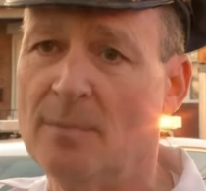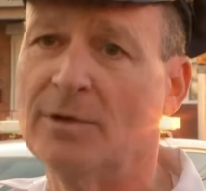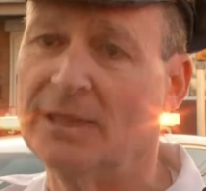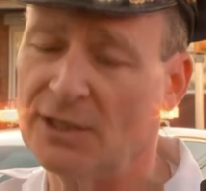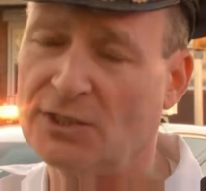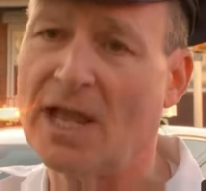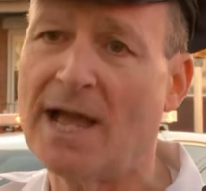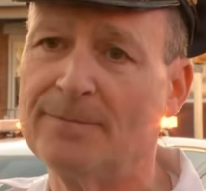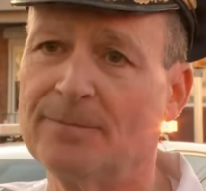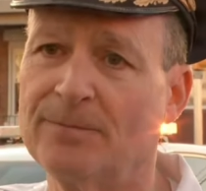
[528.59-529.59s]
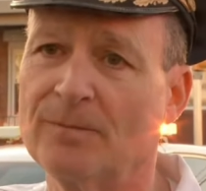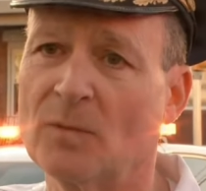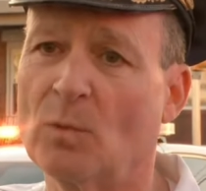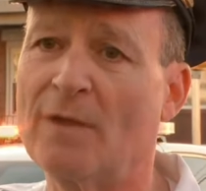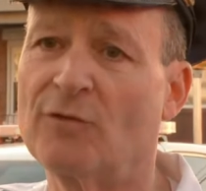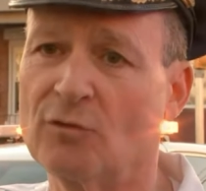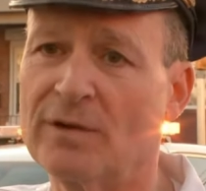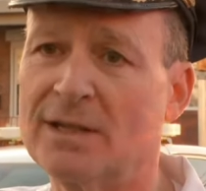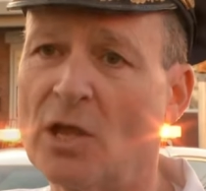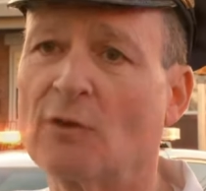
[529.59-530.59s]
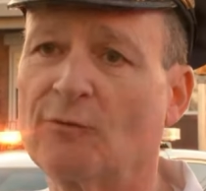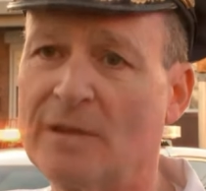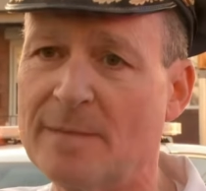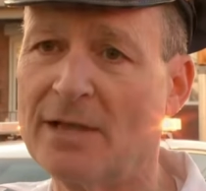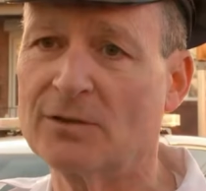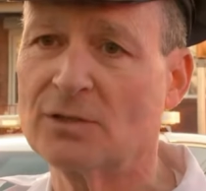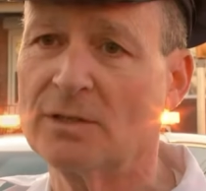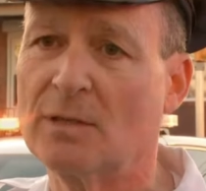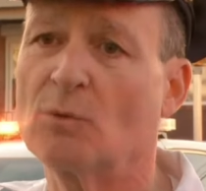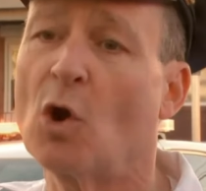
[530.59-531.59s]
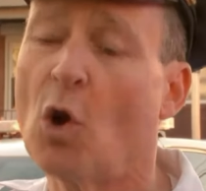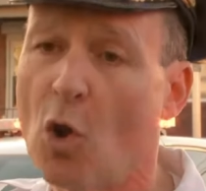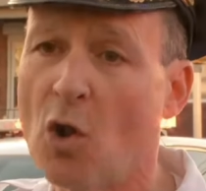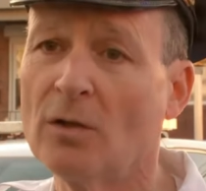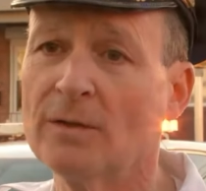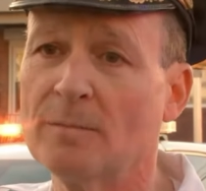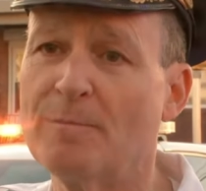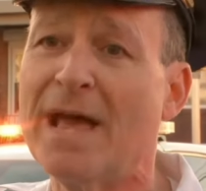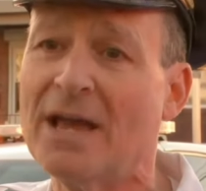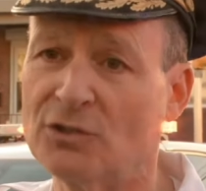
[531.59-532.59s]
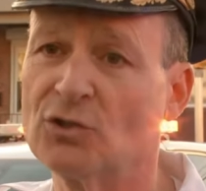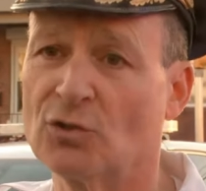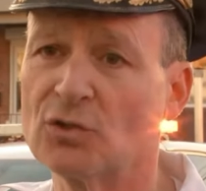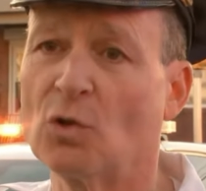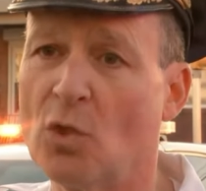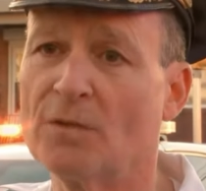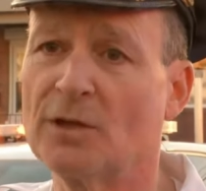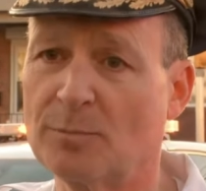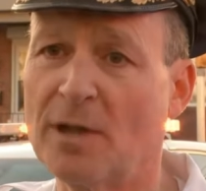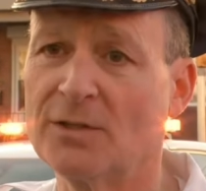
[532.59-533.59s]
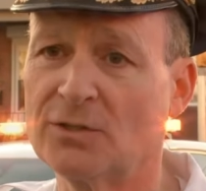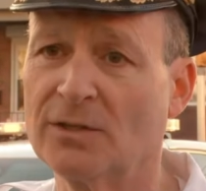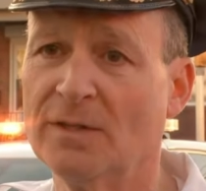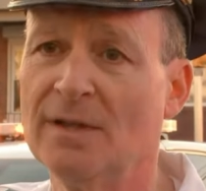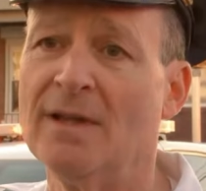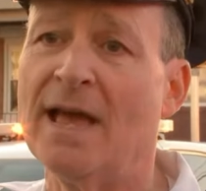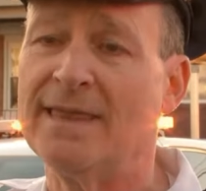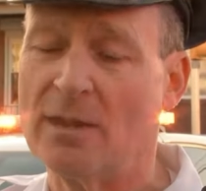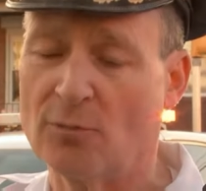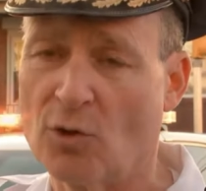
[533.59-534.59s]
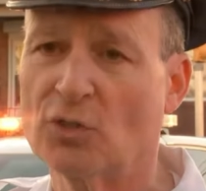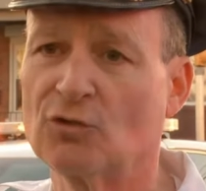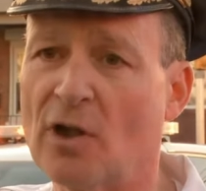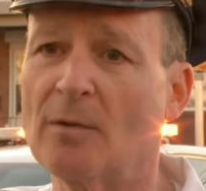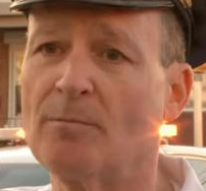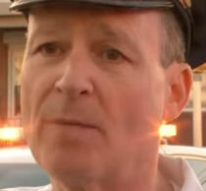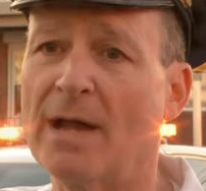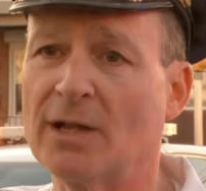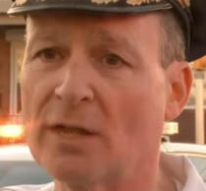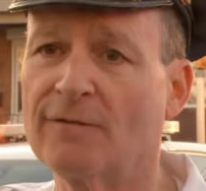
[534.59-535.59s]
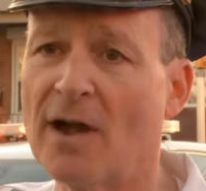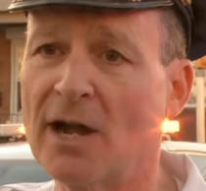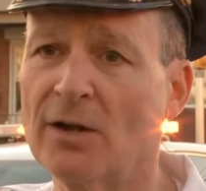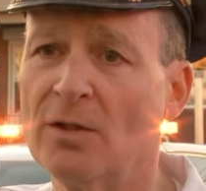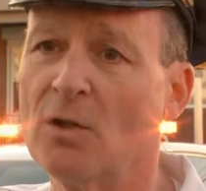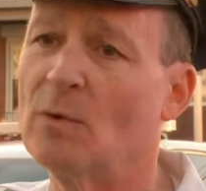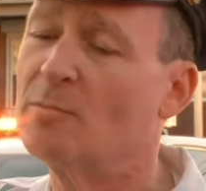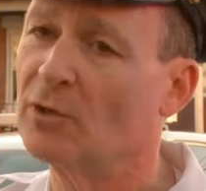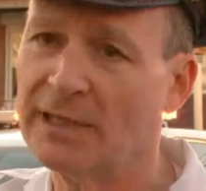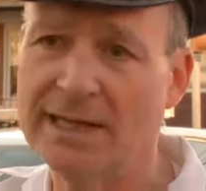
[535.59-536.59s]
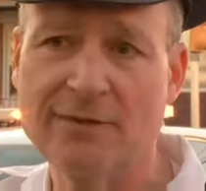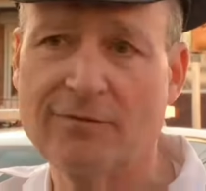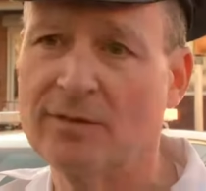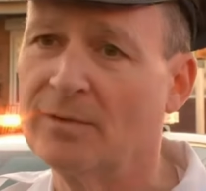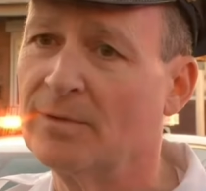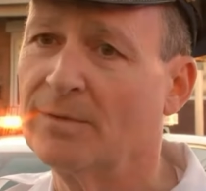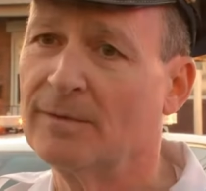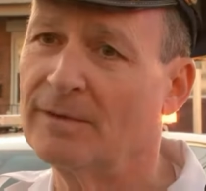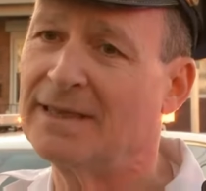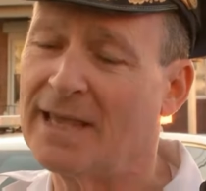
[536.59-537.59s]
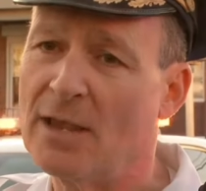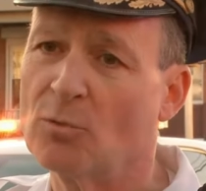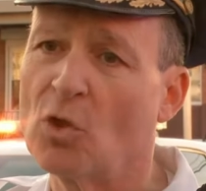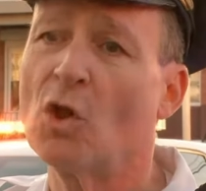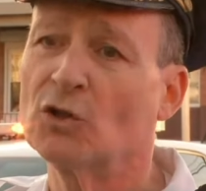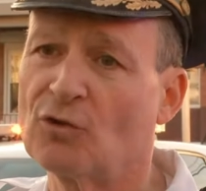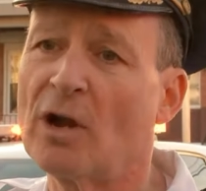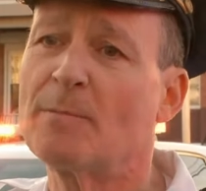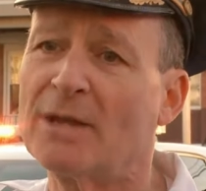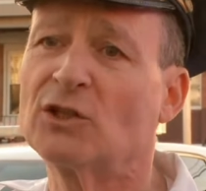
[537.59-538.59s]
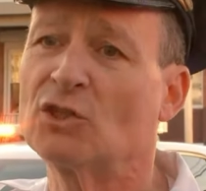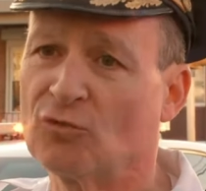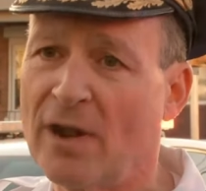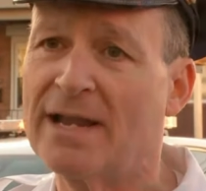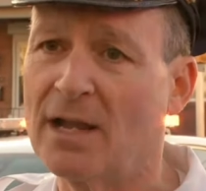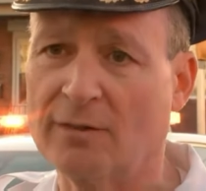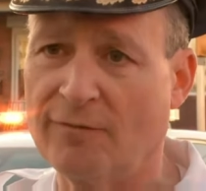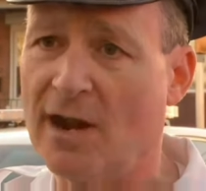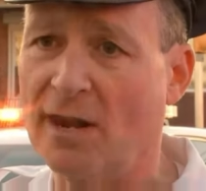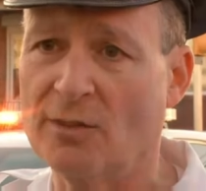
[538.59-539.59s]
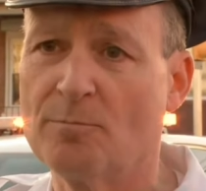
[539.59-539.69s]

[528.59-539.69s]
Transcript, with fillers: But at this time, we have three adult females. They were all passengers on this bus, and they were all struck by gunfire. We believe that they were all struck by stray gunfire.